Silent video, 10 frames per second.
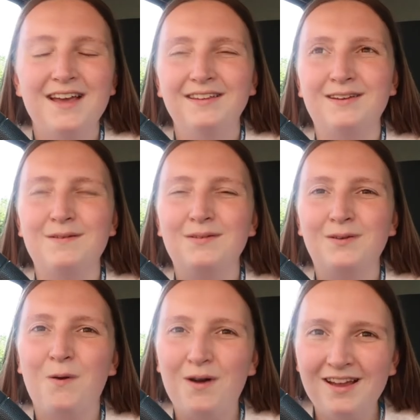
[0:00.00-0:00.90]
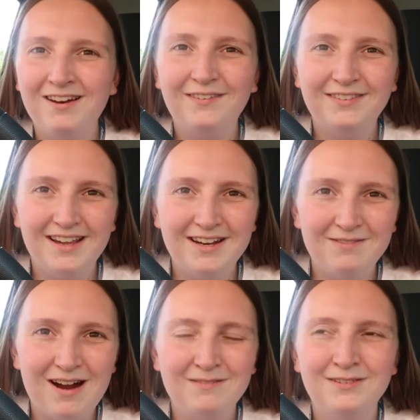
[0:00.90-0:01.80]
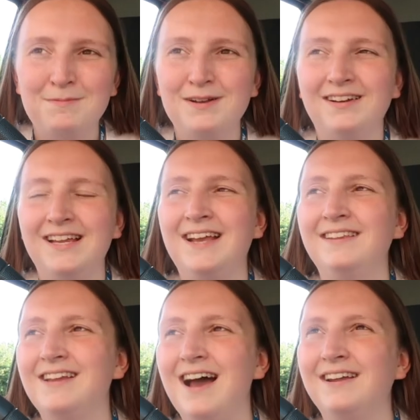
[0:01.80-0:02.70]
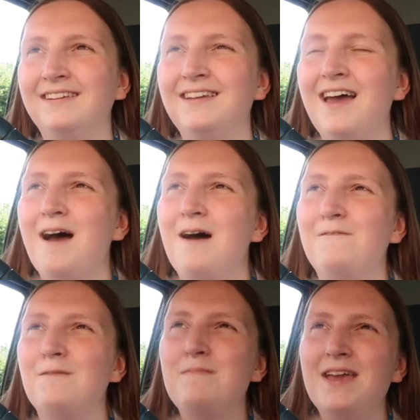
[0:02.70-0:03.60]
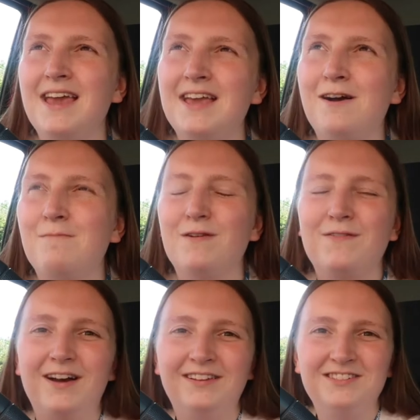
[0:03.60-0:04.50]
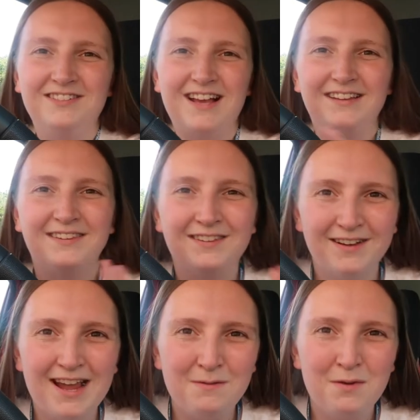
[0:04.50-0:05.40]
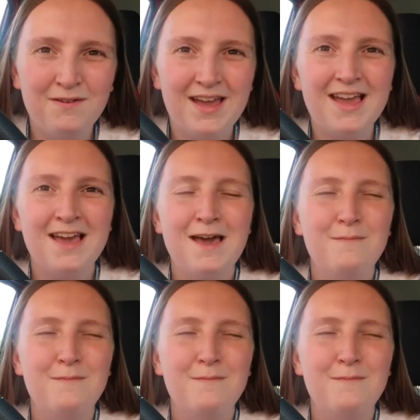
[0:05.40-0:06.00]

So it was quite a lot of sitting around, to be honest. And for me, I prefer to just get stuck in with it.